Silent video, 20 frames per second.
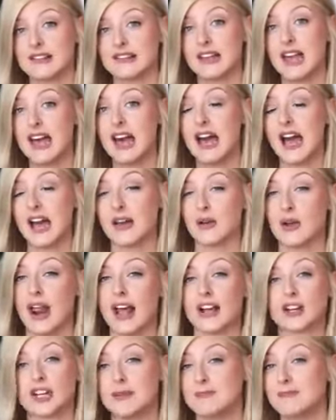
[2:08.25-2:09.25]
is I don't
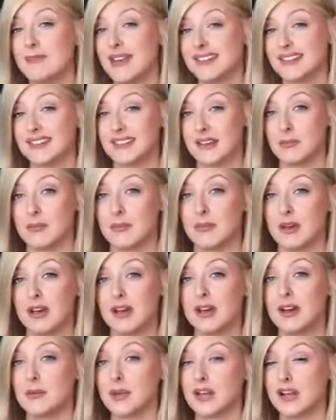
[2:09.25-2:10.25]
actually mist him.
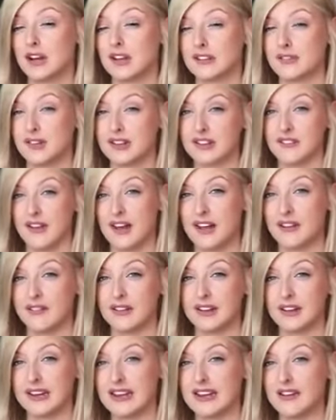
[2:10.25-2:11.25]
Because of its
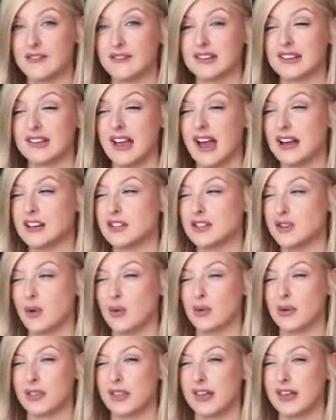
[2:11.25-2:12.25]
velvet leaves, I
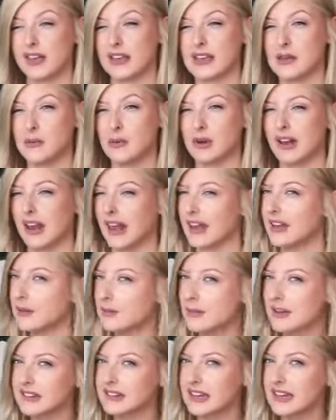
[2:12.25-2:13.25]
don't think he would like
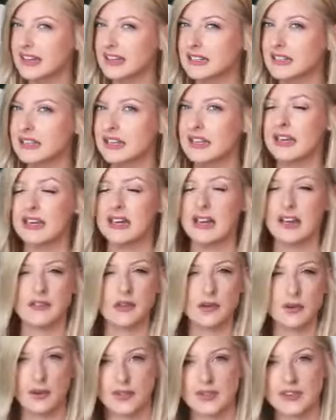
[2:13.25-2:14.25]
misting. If
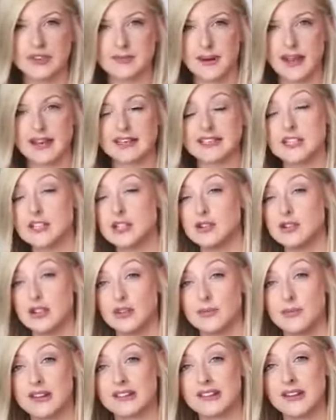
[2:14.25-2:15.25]
you own this plant and you
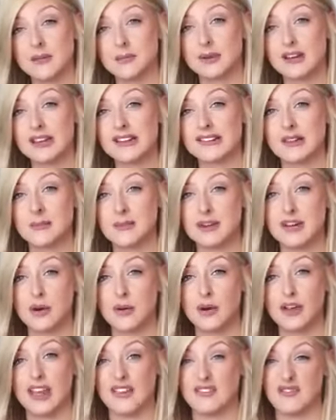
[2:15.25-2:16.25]
do mist it, please let me
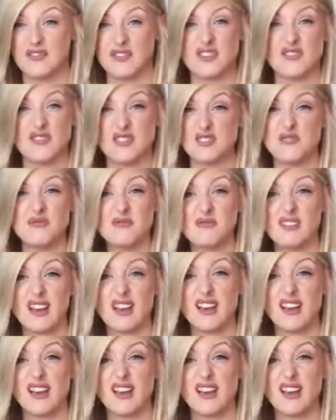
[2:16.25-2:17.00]
know if you do.